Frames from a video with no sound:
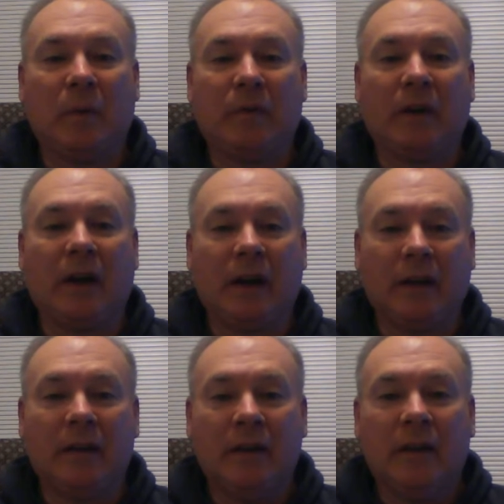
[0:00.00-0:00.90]
We've
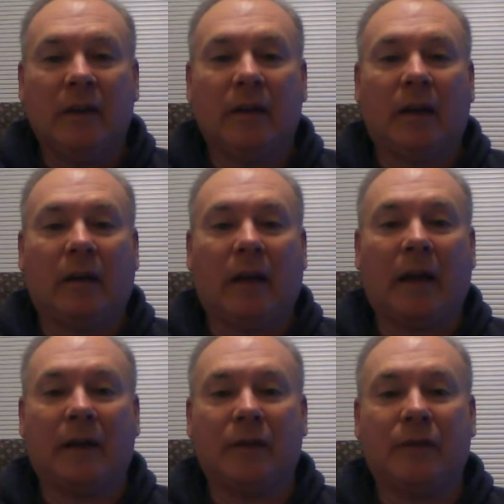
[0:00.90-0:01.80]
got a
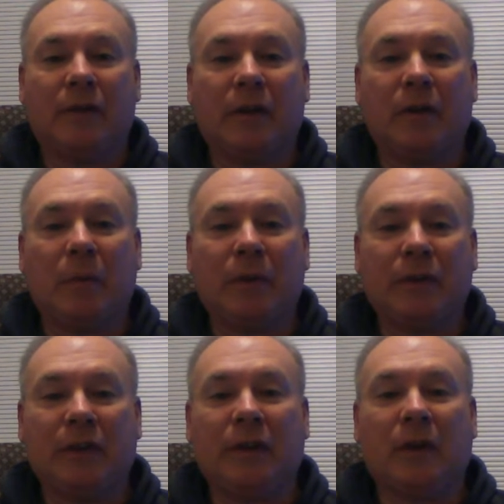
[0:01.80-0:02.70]
lot of
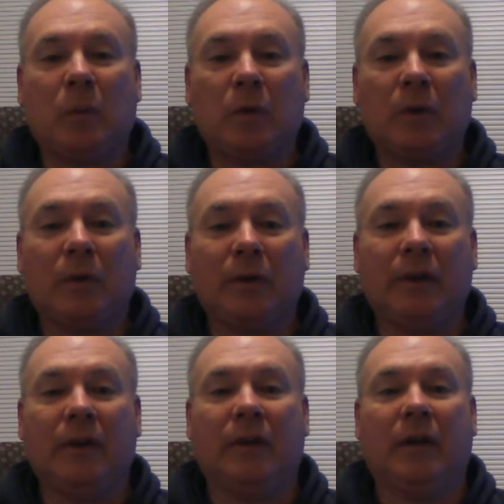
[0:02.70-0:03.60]
variables in our
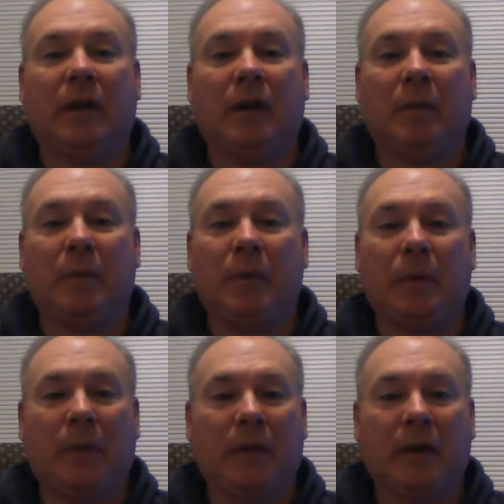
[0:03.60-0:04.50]
world,
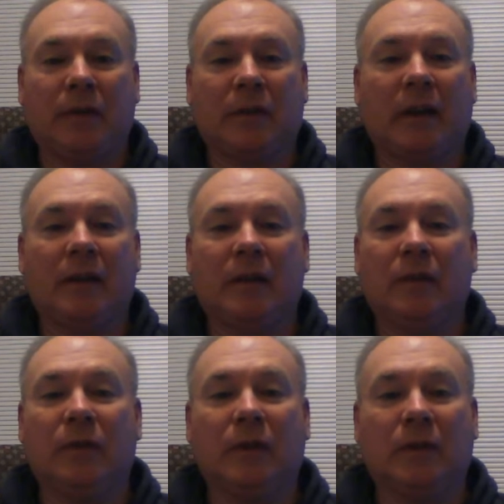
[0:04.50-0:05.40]
both
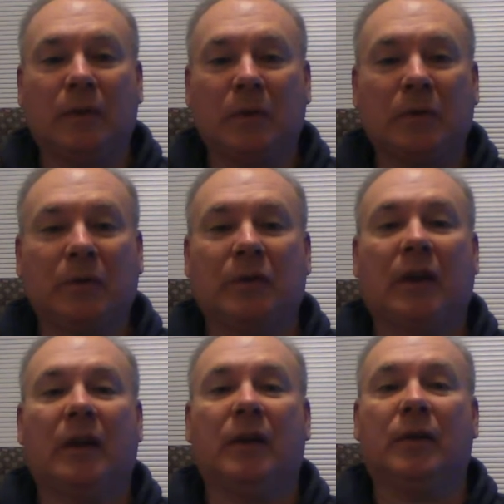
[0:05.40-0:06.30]
scientific, social
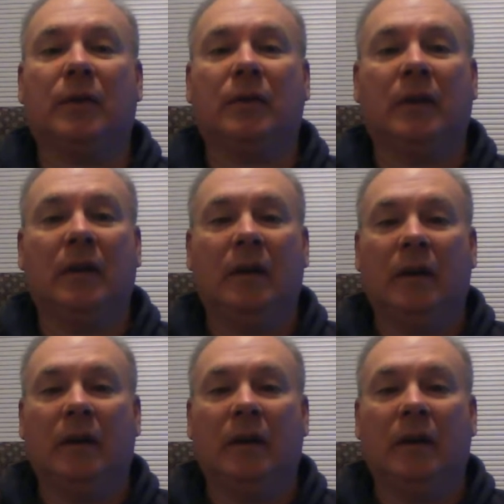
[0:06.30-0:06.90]
science,